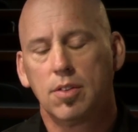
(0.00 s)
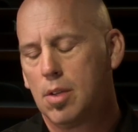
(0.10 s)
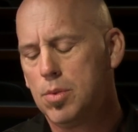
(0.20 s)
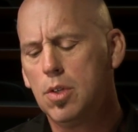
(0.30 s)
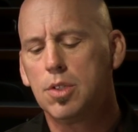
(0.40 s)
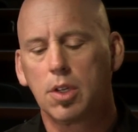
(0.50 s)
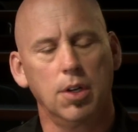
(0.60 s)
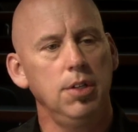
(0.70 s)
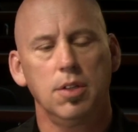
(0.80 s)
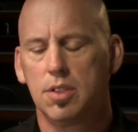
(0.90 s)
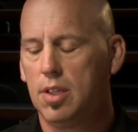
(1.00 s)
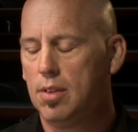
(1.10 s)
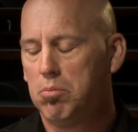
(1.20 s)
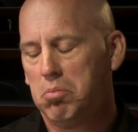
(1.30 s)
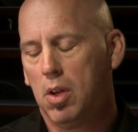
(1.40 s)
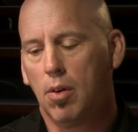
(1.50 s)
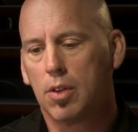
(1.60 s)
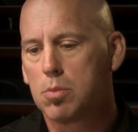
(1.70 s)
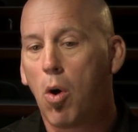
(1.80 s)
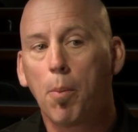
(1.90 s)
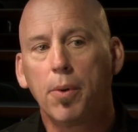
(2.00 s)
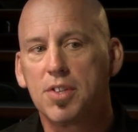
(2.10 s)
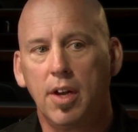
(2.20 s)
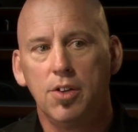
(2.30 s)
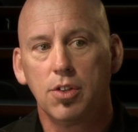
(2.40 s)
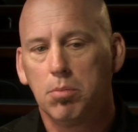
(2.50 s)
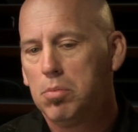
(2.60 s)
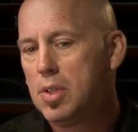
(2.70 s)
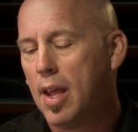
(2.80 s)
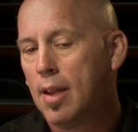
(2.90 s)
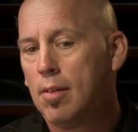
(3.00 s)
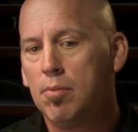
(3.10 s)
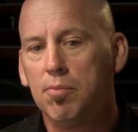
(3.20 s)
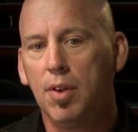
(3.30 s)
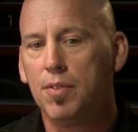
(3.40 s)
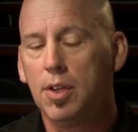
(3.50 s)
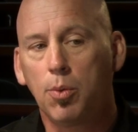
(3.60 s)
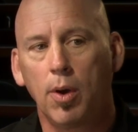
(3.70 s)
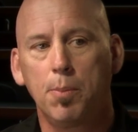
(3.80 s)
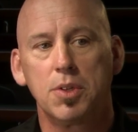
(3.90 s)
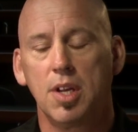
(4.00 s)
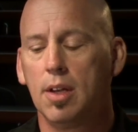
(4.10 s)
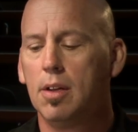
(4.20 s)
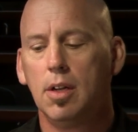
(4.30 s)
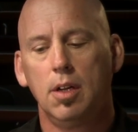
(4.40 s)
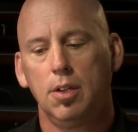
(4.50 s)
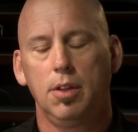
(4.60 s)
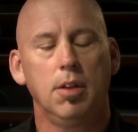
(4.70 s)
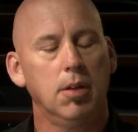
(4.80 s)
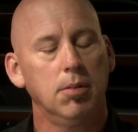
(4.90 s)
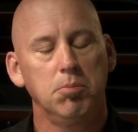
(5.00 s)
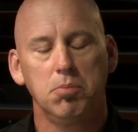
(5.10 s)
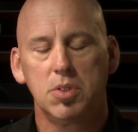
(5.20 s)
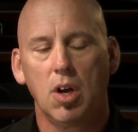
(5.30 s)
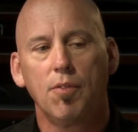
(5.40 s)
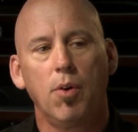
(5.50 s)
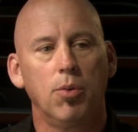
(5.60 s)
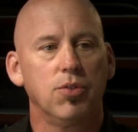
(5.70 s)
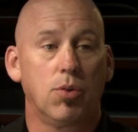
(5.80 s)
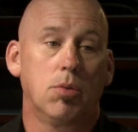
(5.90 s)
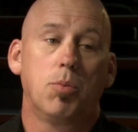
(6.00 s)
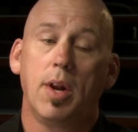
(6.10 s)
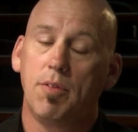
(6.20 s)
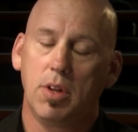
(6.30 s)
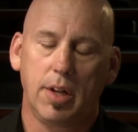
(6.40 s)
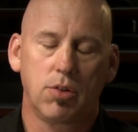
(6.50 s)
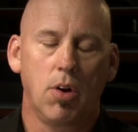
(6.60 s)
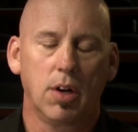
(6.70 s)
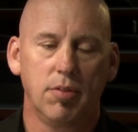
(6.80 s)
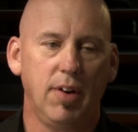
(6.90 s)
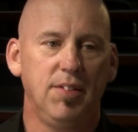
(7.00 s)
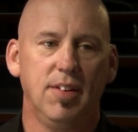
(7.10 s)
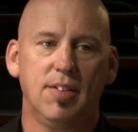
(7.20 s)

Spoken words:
Some students are good. You'll see, a small percentage of them, 10, 15, 20%, the cell phones or whatever the electronic device